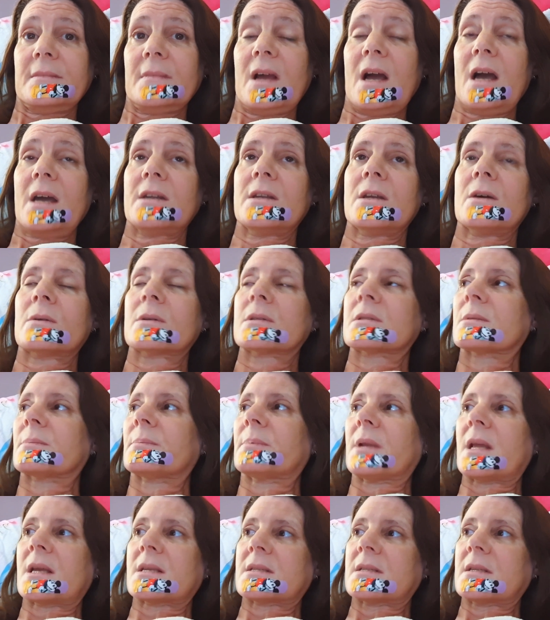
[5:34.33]
I know it's a
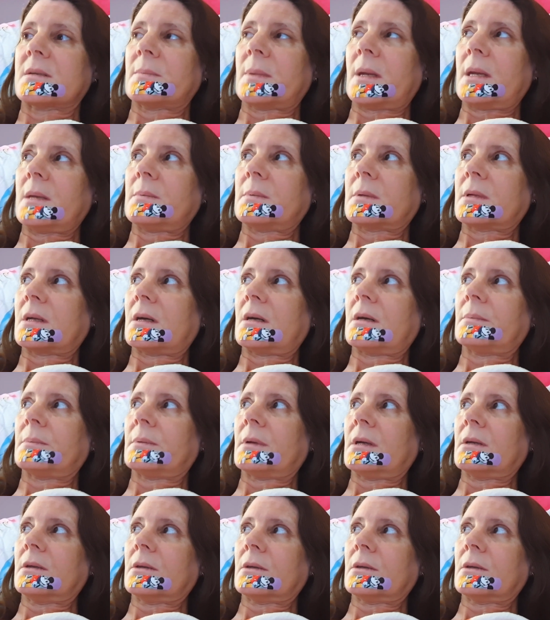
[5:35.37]
plastic paper cup, I